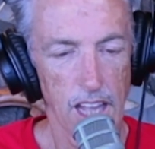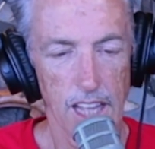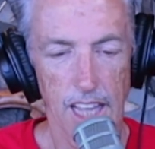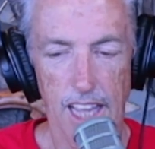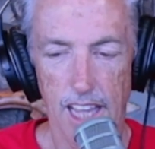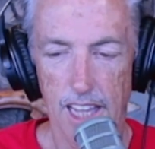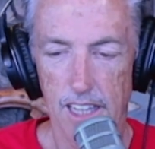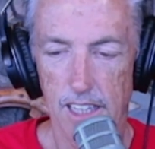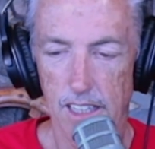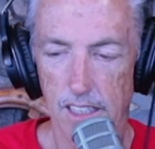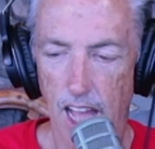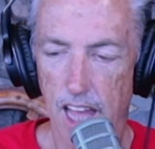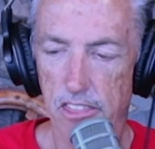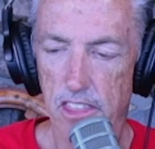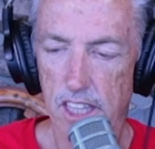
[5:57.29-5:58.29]
and
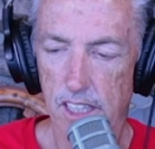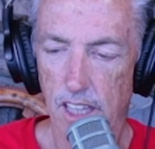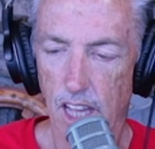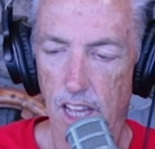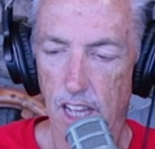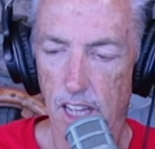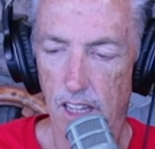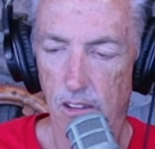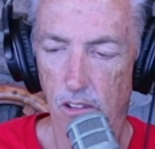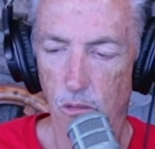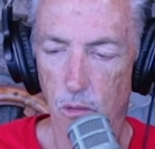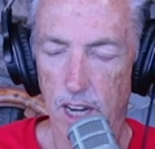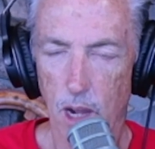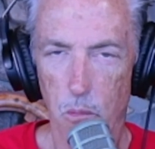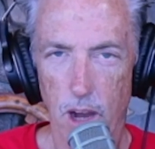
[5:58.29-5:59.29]
I think uh,
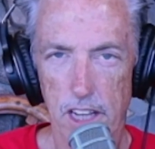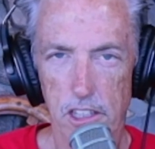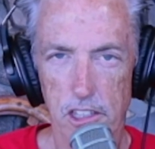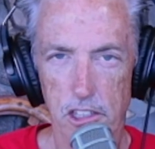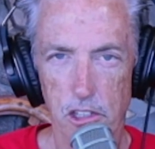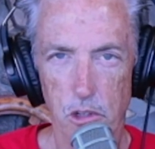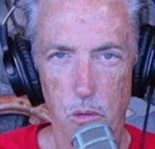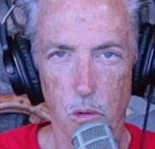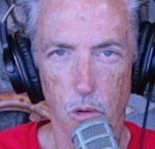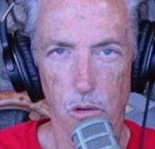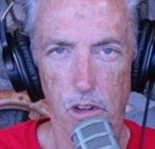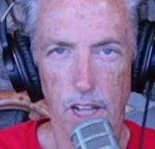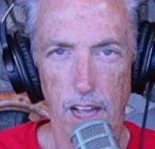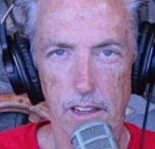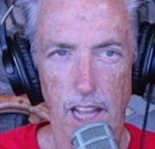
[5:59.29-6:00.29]
what I wanted to do,
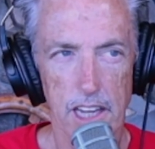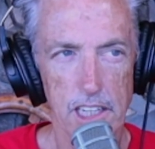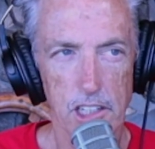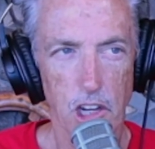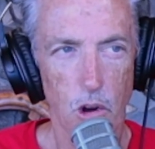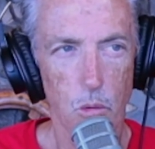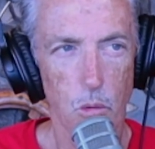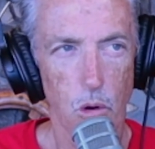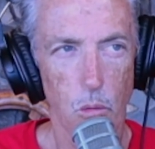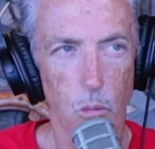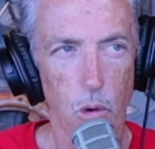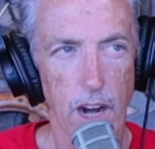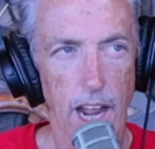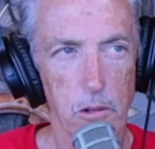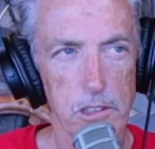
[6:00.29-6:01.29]
I, I didn't know
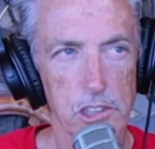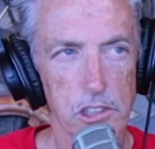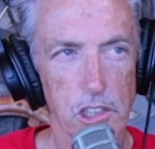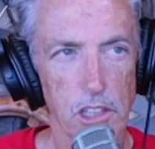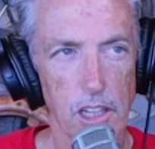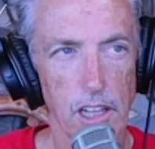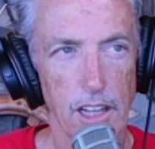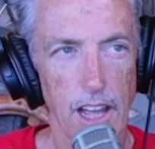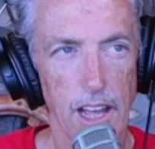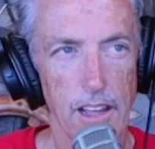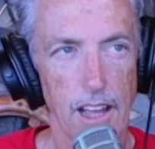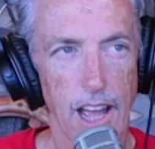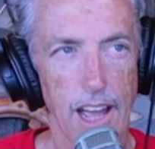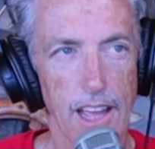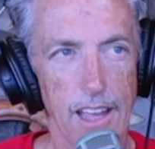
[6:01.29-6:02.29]
what I was,
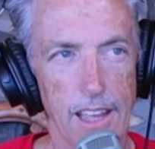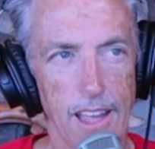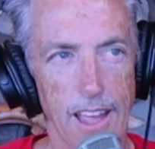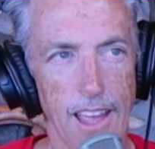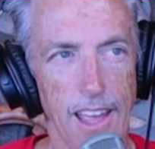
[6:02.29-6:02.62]
I